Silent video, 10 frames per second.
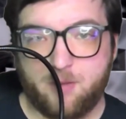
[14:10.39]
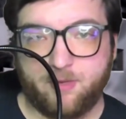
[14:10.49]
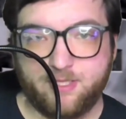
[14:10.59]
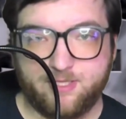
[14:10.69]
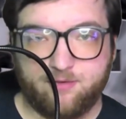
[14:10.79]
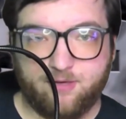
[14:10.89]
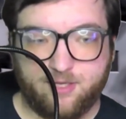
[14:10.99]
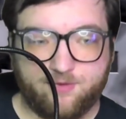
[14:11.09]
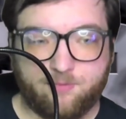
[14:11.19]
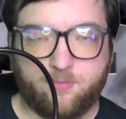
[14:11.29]
It's a, it's
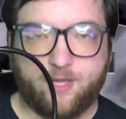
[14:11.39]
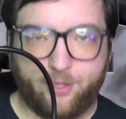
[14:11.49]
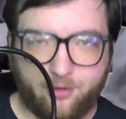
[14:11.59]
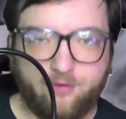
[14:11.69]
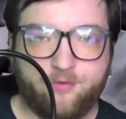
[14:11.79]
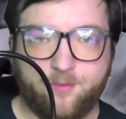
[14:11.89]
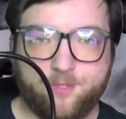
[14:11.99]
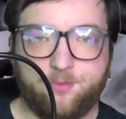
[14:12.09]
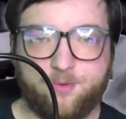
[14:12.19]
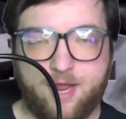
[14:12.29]
from a good film
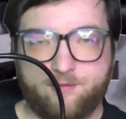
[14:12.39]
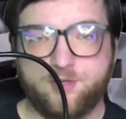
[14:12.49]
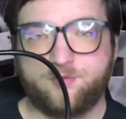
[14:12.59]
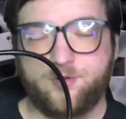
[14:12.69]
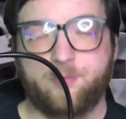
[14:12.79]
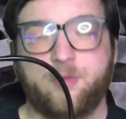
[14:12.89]
to an average film,